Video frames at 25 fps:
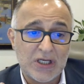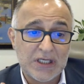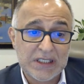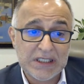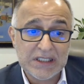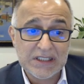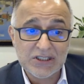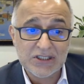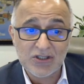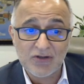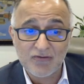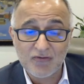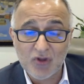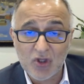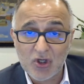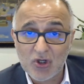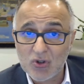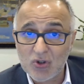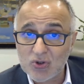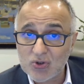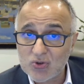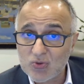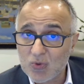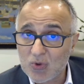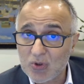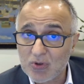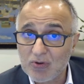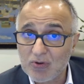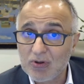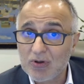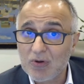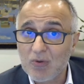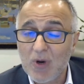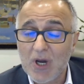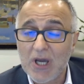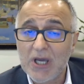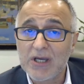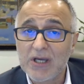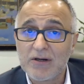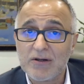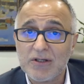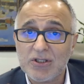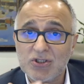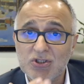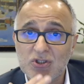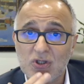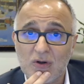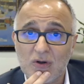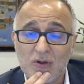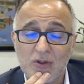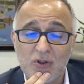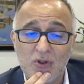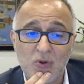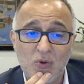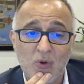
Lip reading: And each of those will require its own